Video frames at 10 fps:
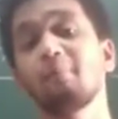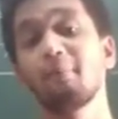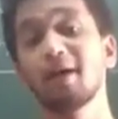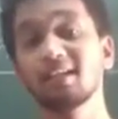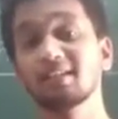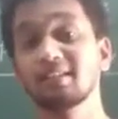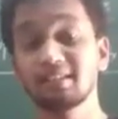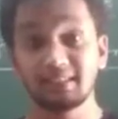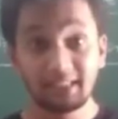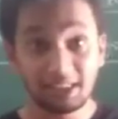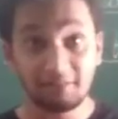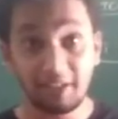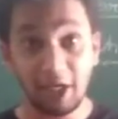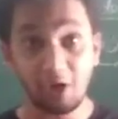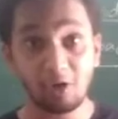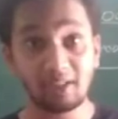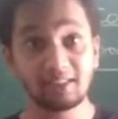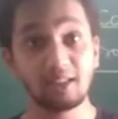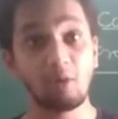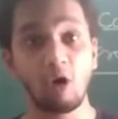but this video
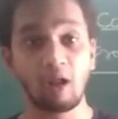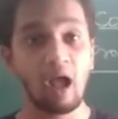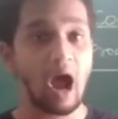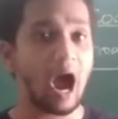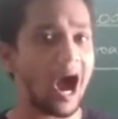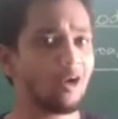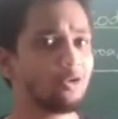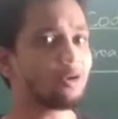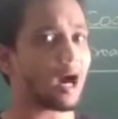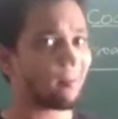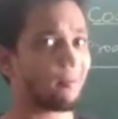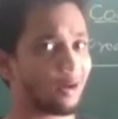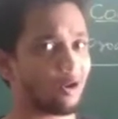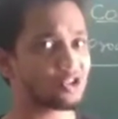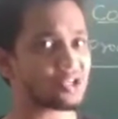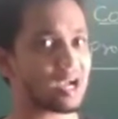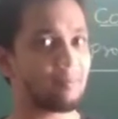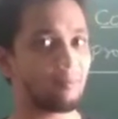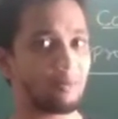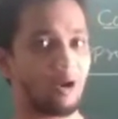is about how to approach
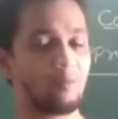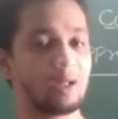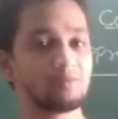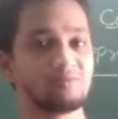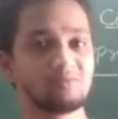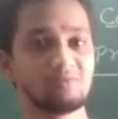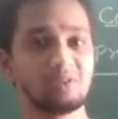a problem